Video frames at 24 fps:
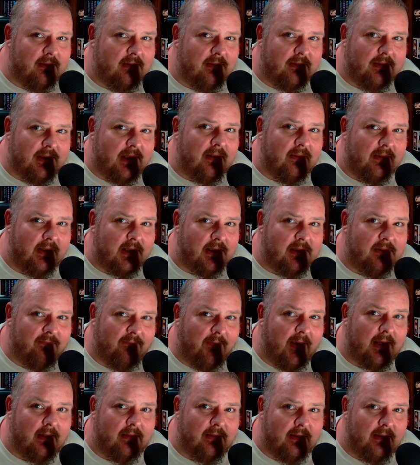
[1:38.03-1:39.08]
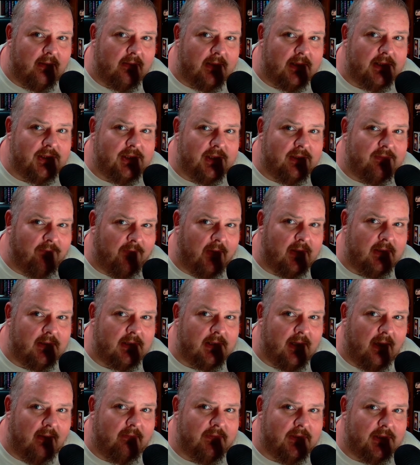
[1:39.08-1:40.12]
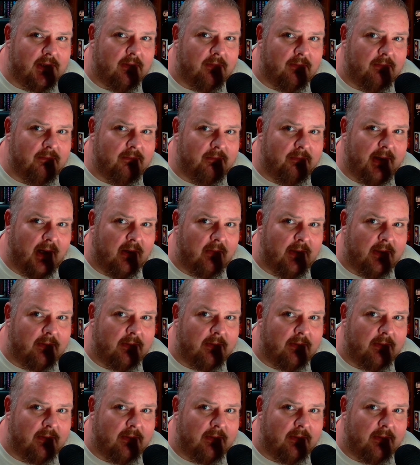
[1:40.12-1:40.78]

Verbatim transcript: theories, fan theories, just fun stuff, so bear with